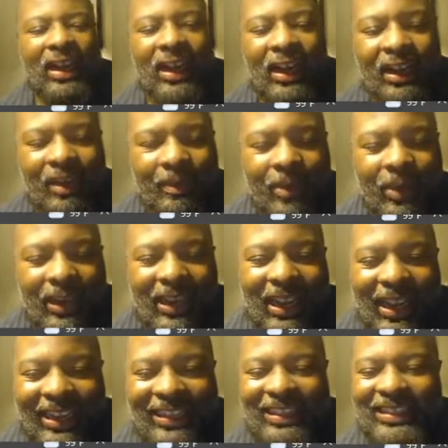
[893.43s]

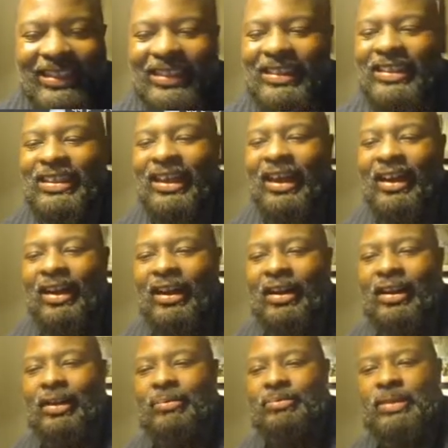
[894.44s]
Compliant
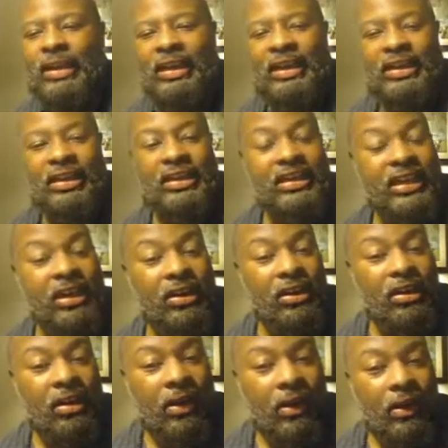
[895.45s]
And
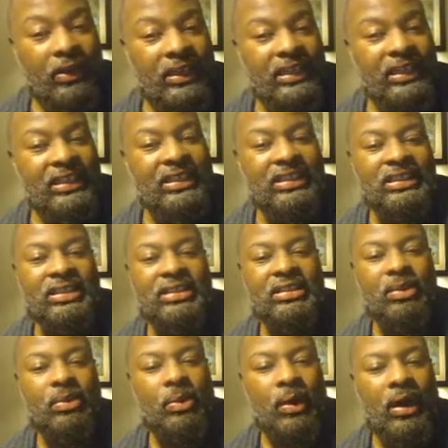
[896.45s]
Hedera already is,
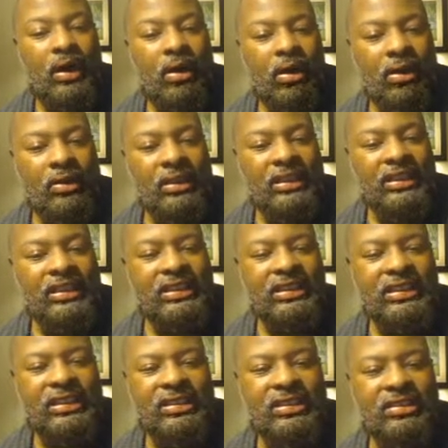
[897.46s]
Quant already
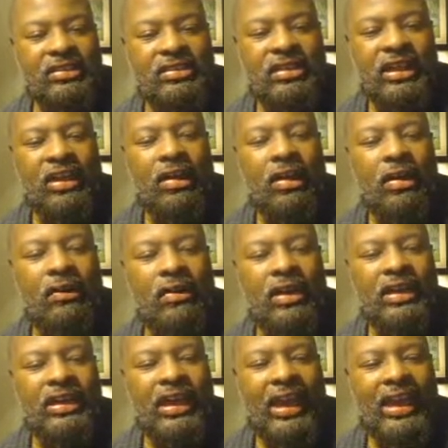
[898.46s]
is, so they're
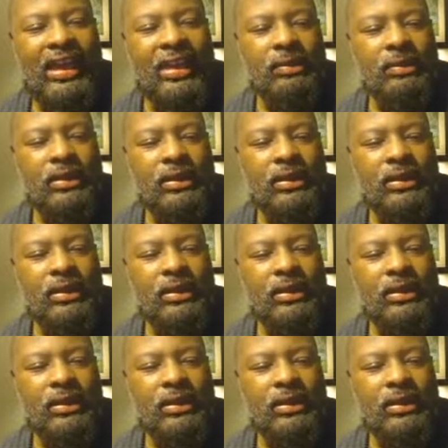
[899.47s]
already hanging